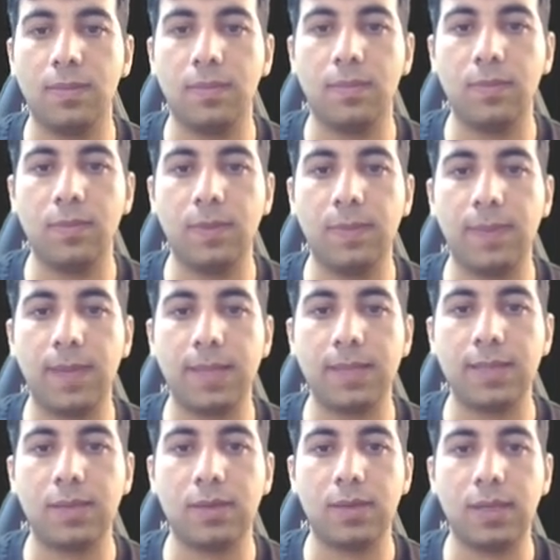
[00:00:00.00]
we
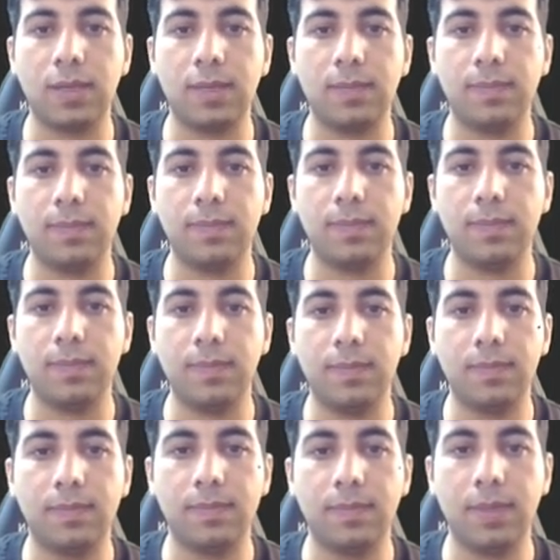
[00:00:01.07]
pass our
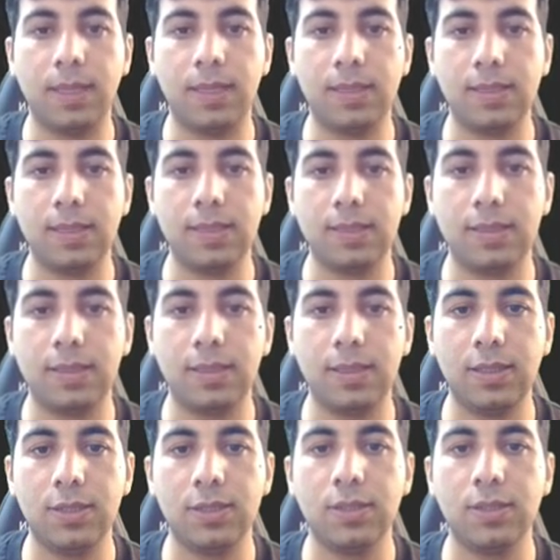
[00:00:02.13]
index in
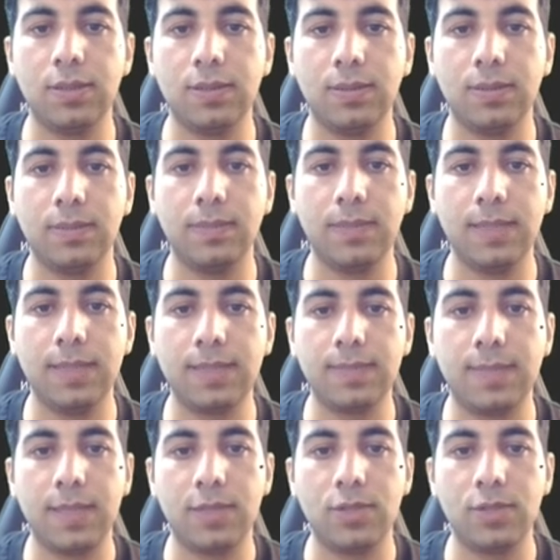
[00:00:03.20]
here, base
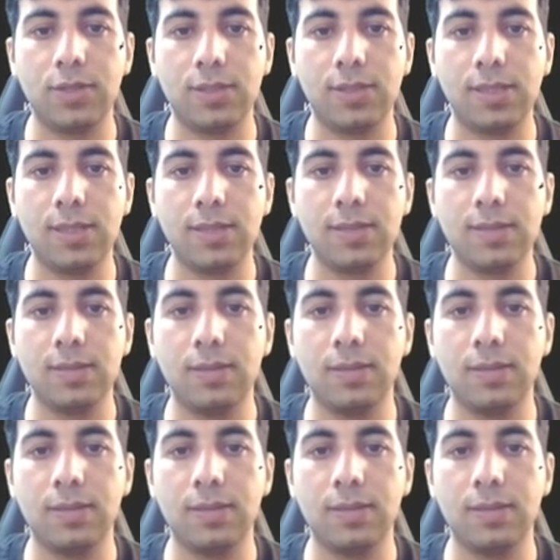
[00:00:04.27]
match index,